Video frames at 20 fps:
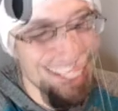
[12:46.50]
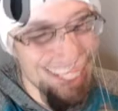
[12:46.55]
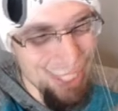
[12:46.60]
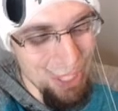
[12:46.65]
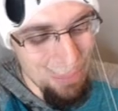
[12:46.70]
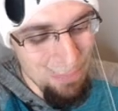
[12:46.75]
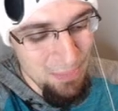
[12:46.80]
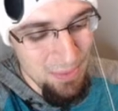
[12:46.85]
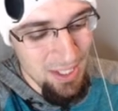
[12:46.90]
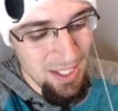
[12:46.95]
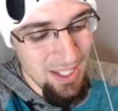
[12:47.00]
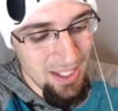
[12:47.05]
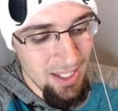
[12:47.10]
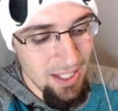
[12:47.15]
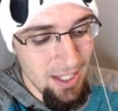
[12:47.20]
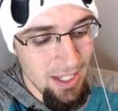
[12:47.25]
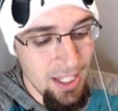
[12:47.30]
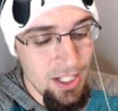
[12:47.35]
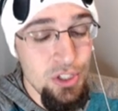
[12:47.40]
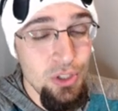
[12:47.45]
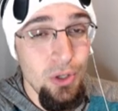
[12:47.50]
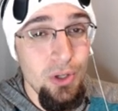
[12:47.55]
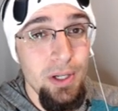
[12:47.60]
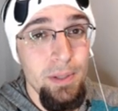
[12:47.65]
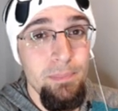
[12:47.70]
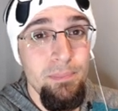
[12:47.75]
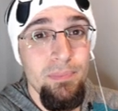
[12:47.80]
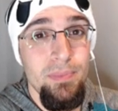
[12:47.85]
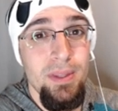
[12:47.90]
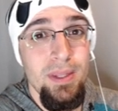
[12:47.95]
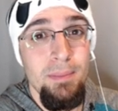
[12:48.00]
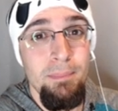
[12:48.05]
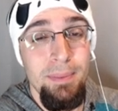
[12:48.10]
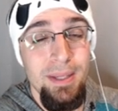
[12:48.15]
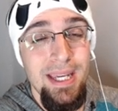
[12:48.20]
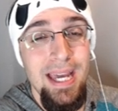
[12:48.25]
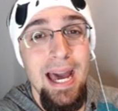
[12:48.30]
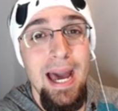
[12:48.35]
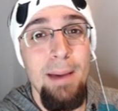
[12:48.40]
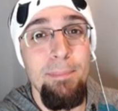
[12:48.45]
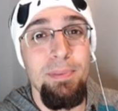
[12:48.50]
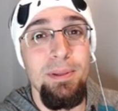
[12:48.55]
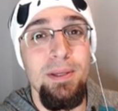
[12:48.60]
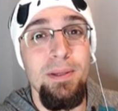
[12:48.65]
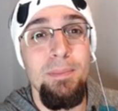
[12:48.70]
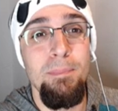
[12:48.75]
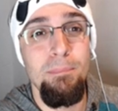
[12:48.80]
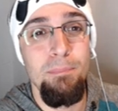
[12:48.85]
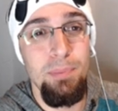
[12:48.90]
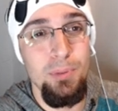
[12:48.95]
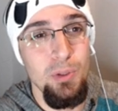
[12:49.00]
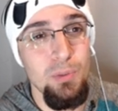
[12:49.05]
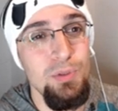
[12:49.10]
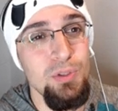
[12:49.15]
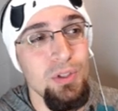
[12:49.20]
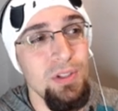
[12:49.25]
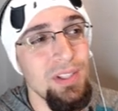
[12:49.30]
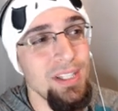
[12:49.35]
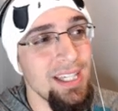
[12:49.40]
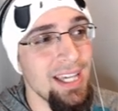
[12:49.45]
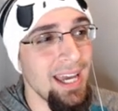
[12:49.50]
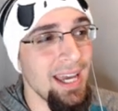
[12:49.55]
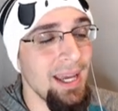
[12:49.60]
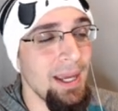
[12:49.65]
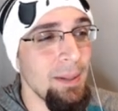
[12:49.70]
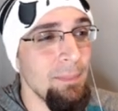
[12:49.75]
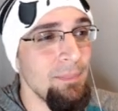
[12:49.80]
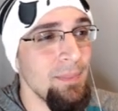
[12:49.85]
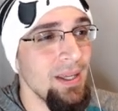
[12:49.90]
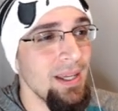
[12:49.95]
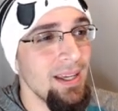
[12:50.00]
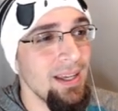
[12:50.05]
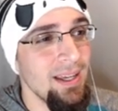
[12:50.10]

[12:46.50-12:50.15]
so, enjoy, be happy, brooms are in the game.